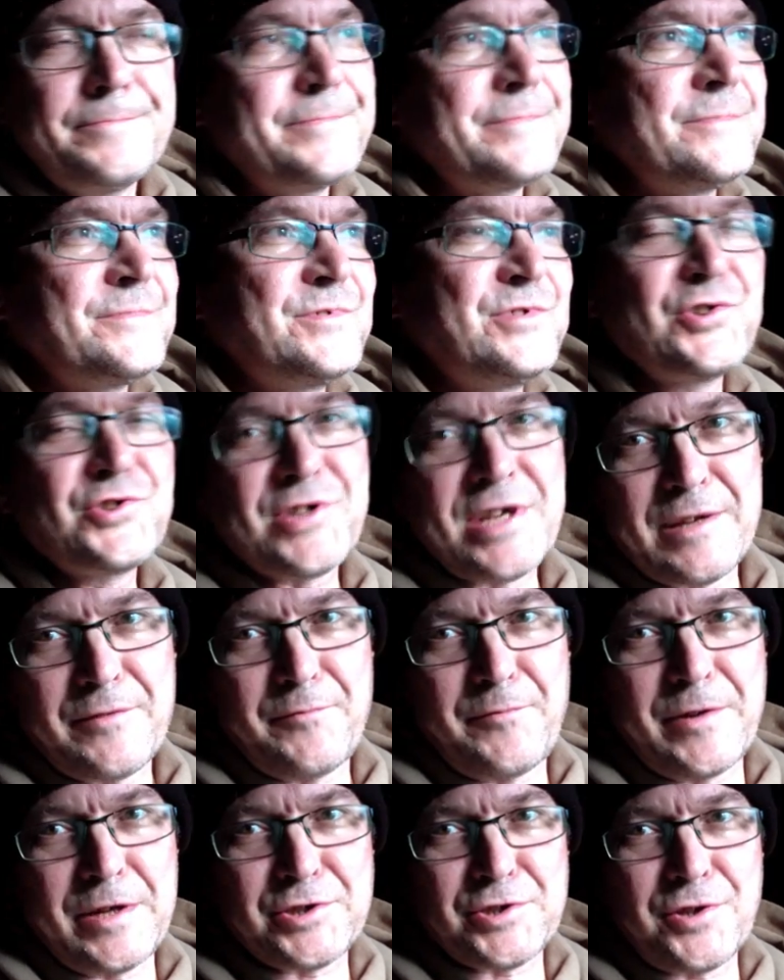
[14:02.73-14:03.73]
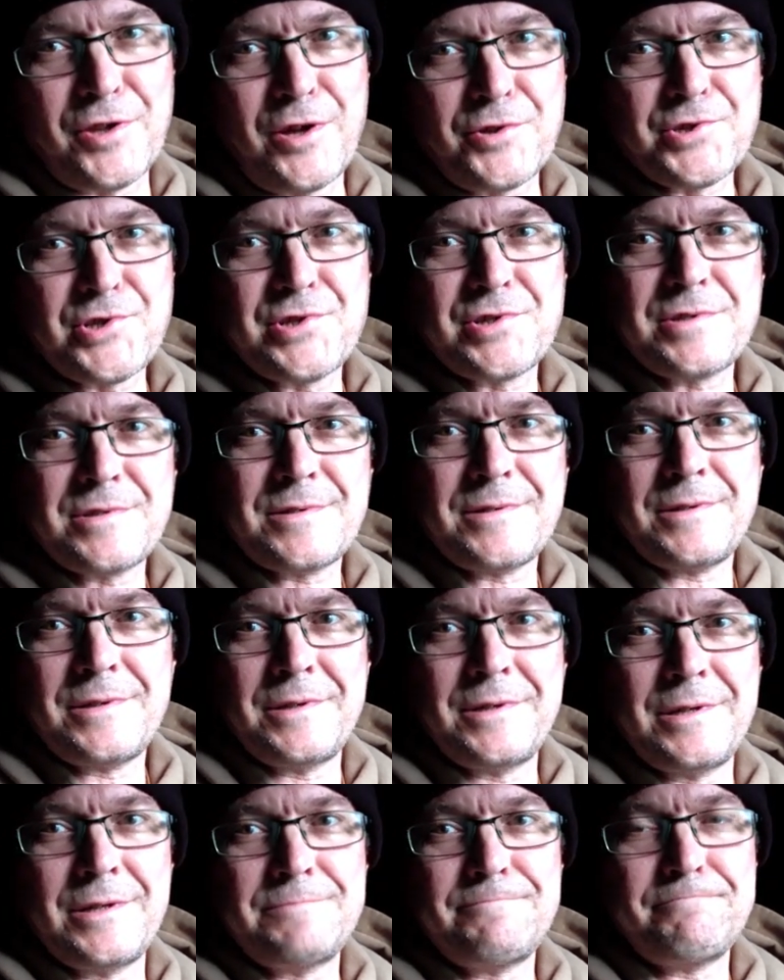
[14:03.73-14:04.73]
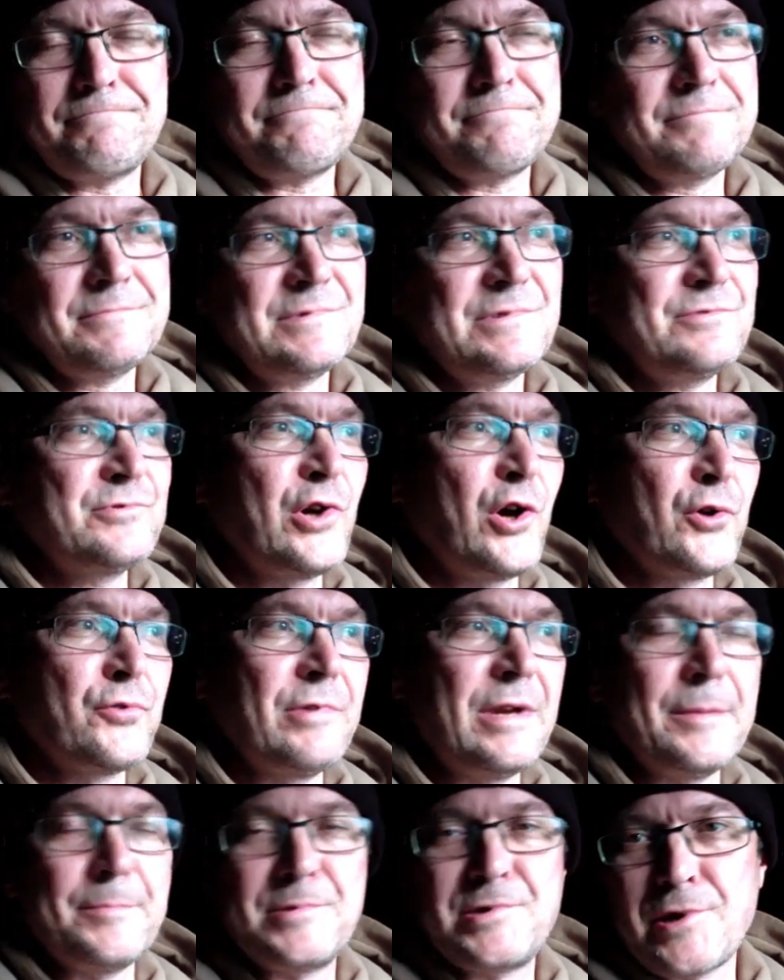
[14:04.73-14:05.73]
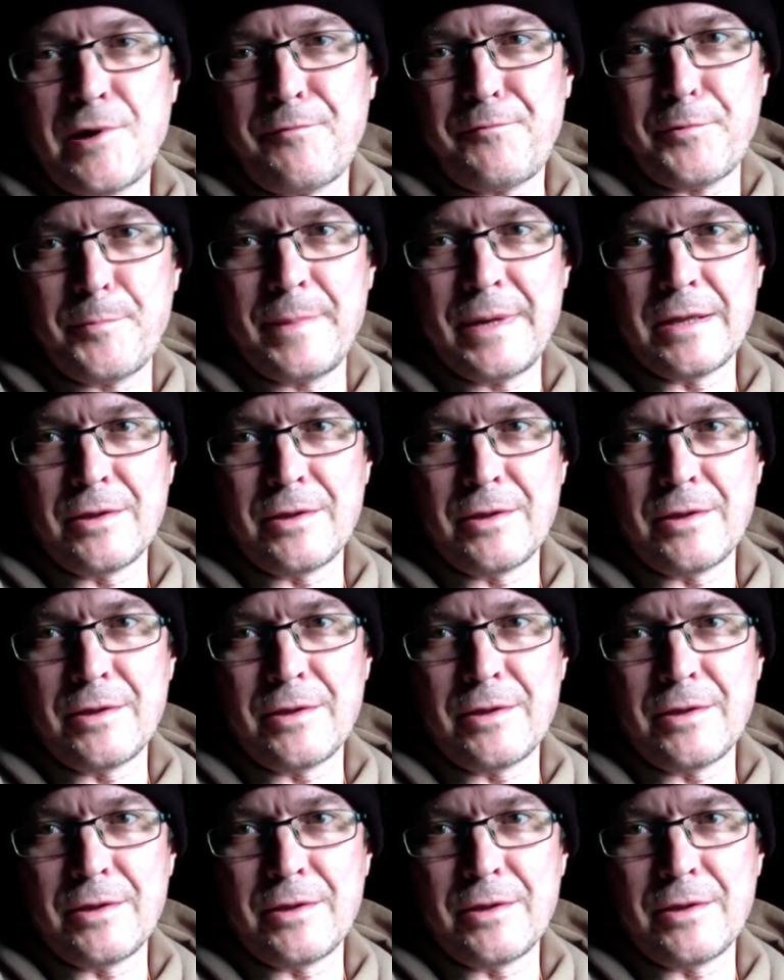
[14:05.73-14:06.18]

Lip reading: a fish loss. Rod ripped off the middle rod,